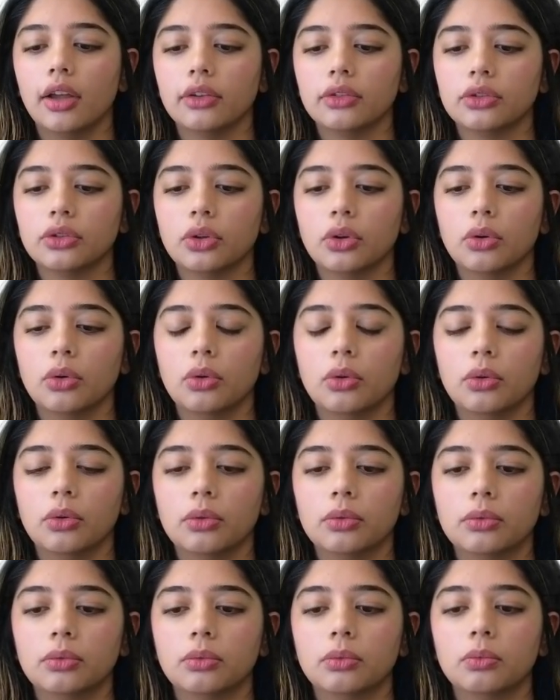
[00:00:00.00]

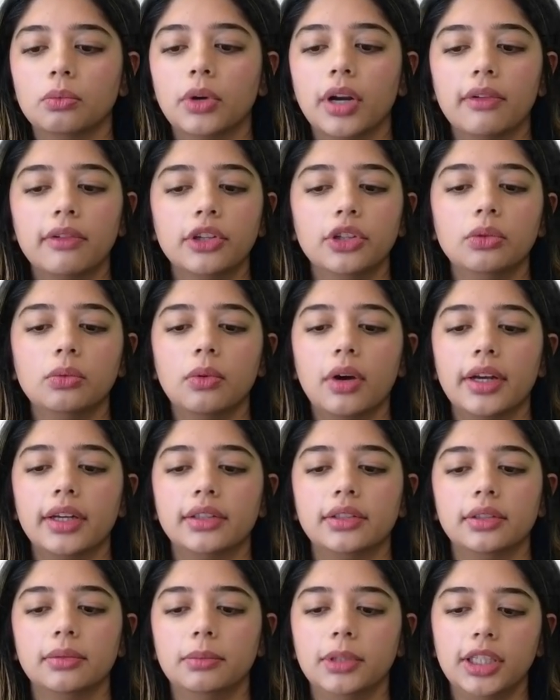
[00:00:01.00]
So whatever you want
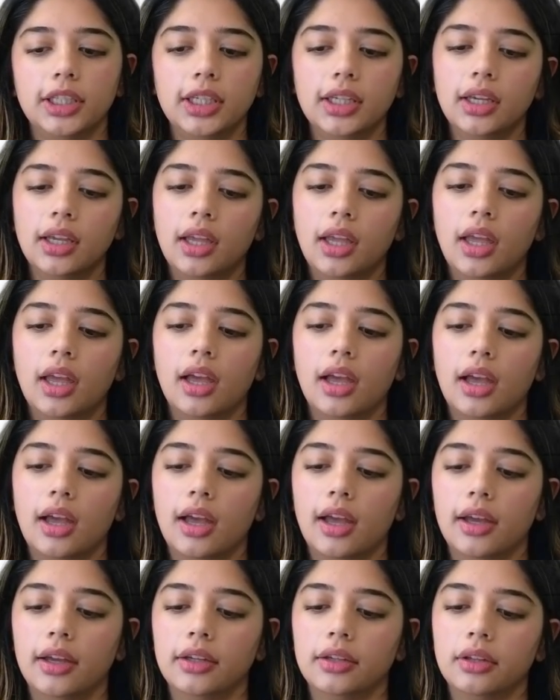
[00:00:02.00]
it to be,
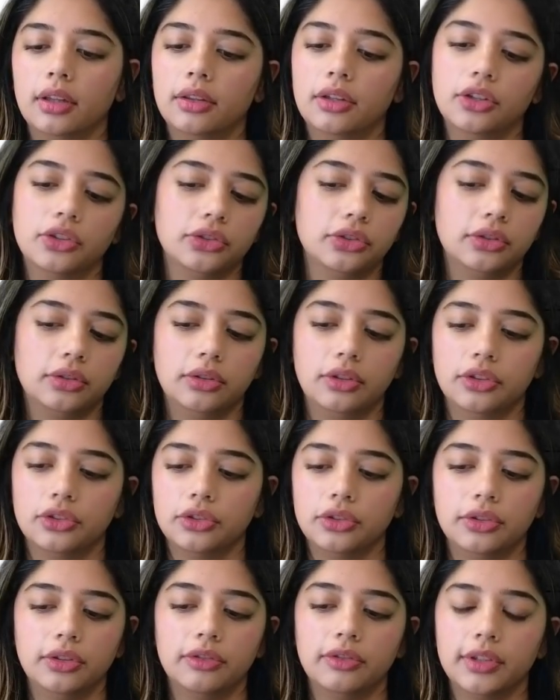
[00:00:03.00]
there's
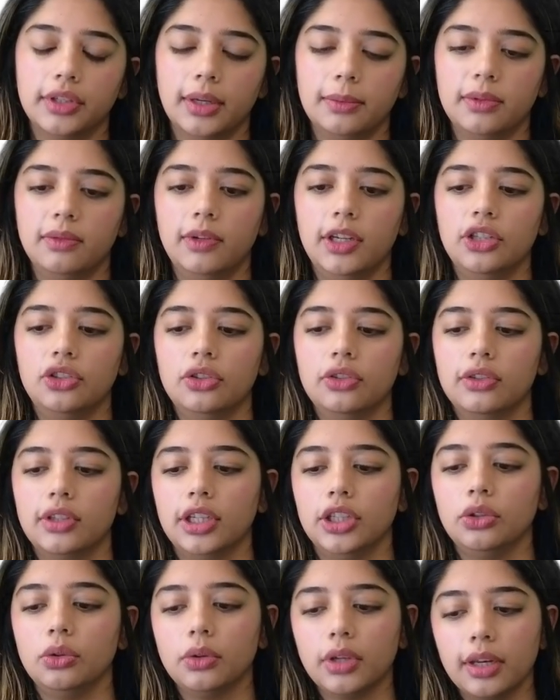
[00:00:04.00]
different types of agents
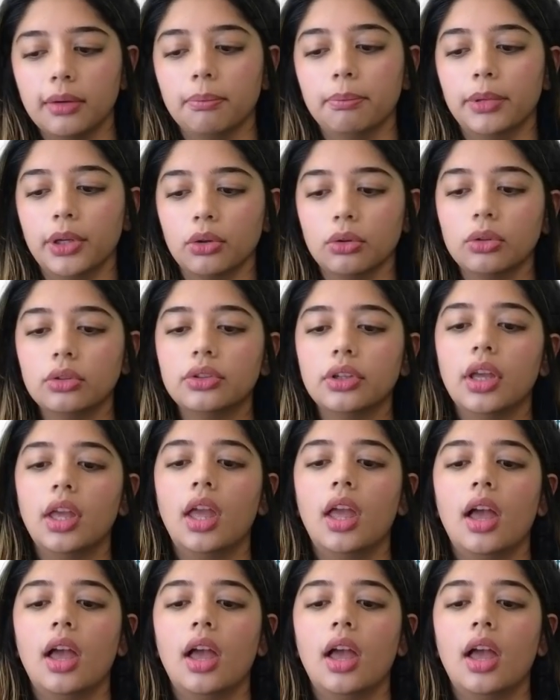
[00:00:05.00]
that you can build.